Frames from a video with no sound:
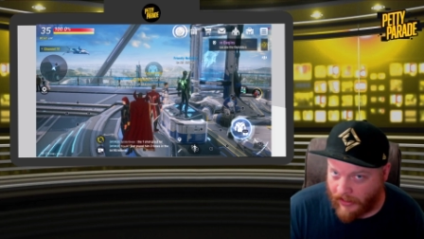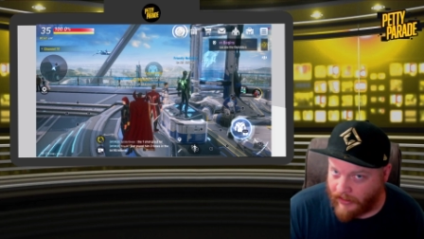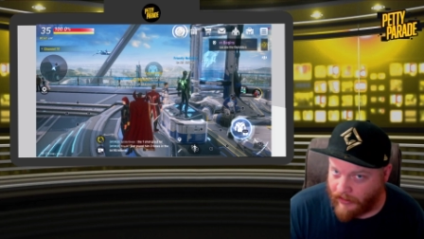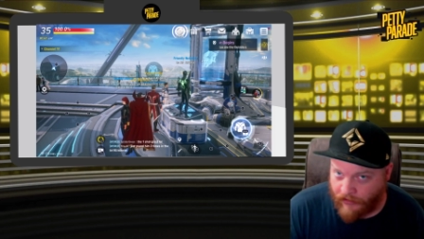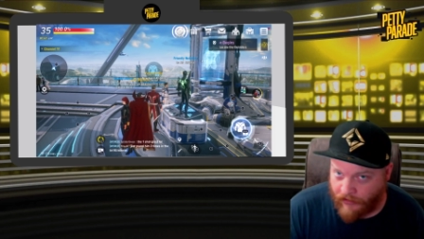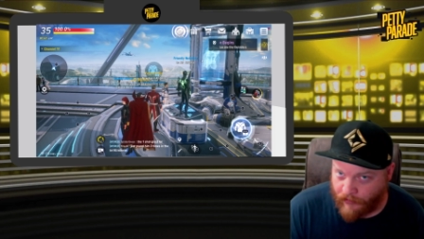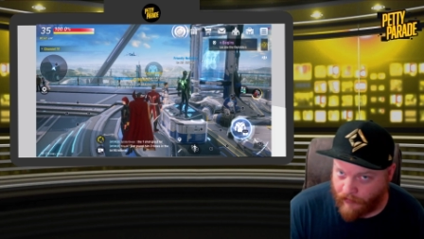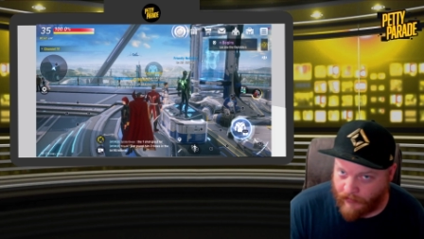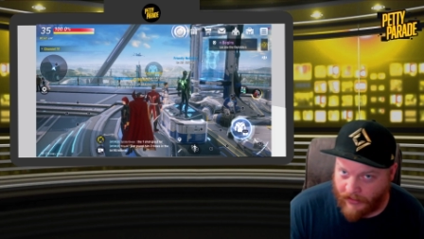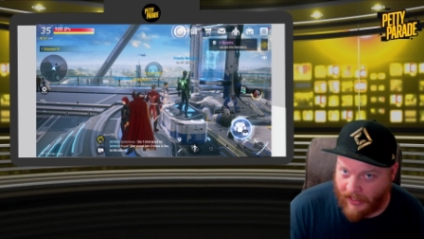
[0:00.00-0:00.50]
to
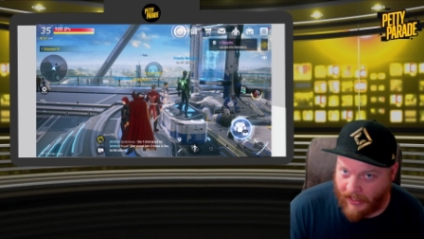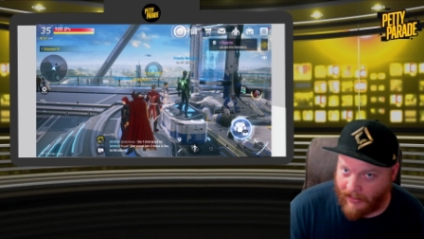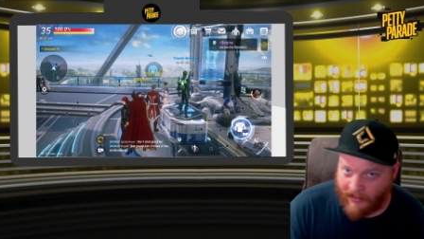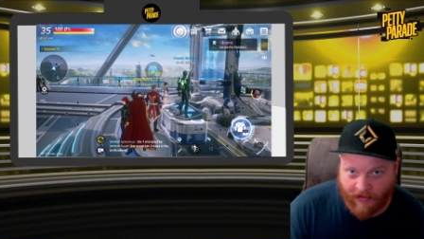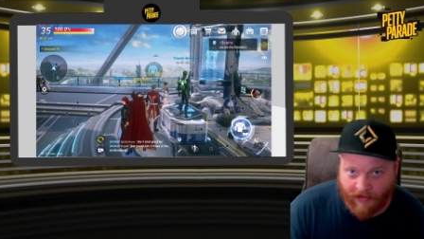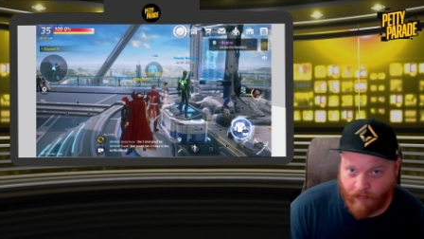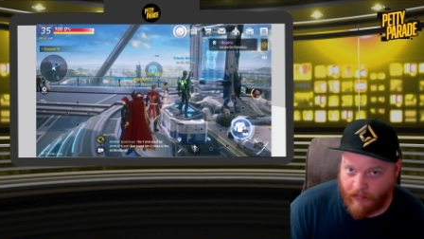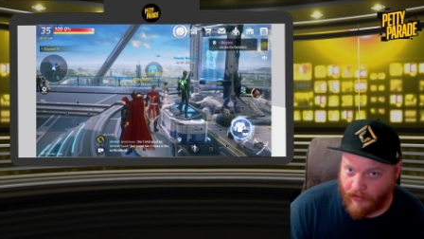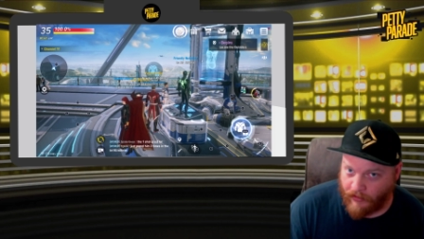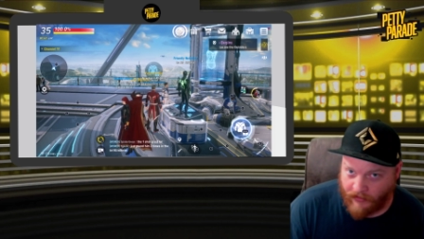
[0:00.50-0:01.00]
do that
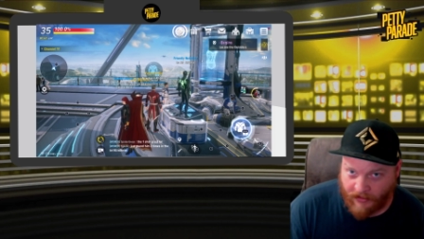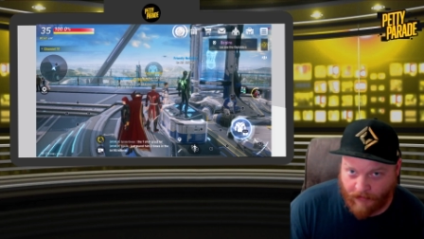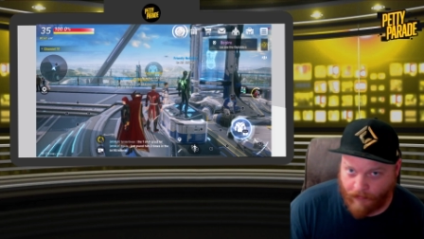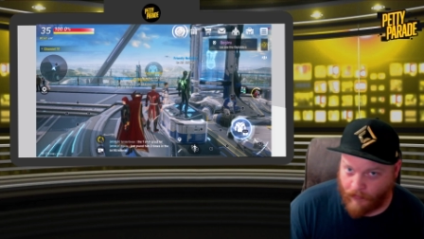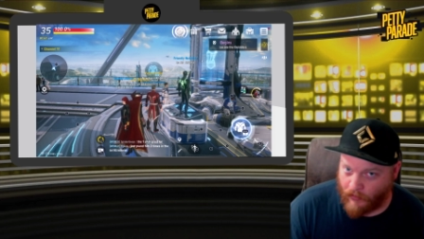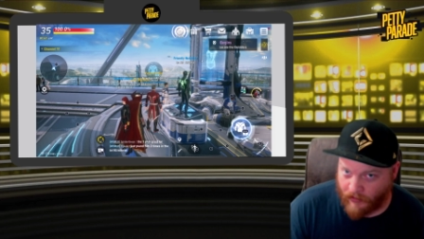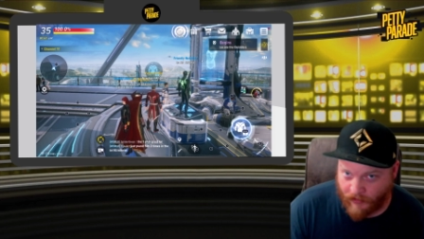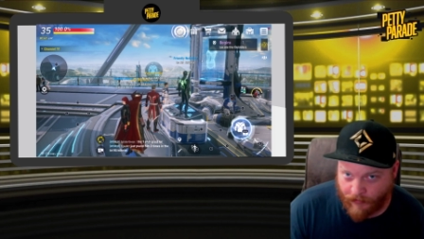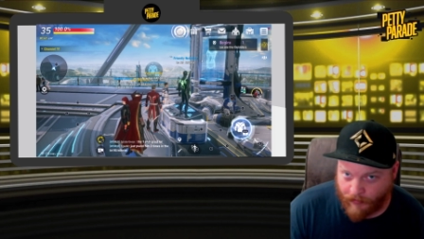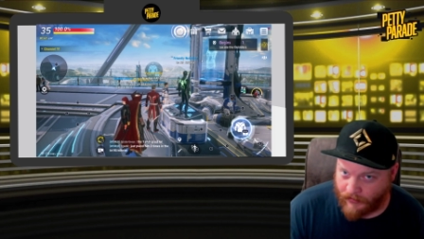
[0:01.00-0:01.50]
and building
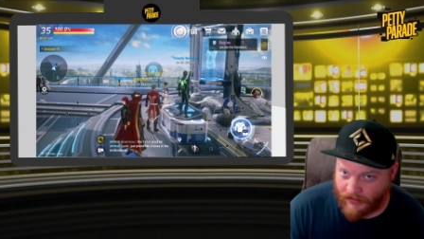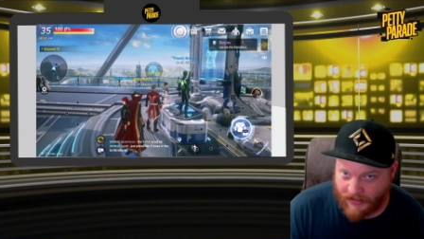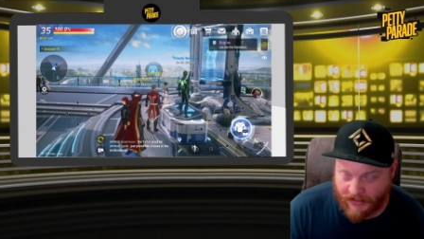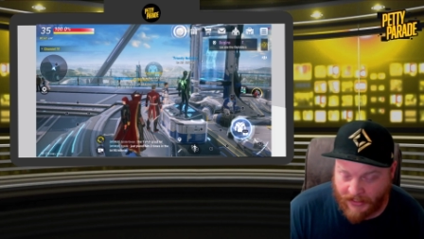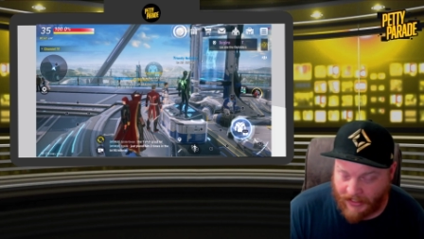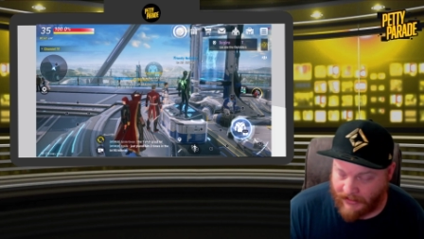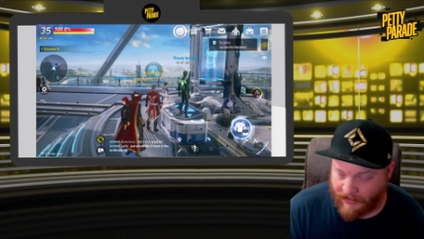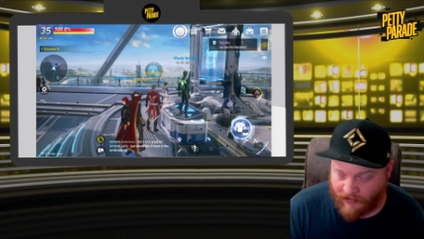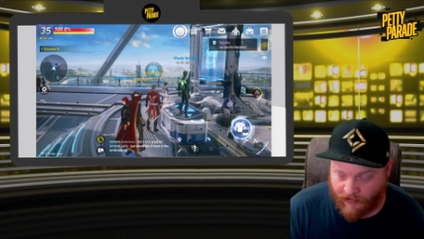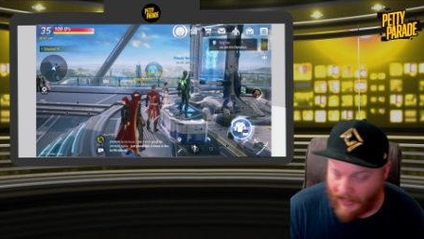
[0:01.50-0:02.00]
multiple
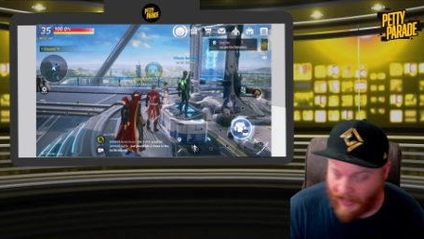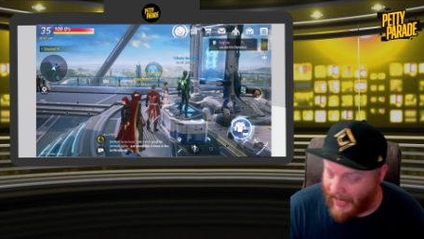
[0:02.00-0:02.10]
sets or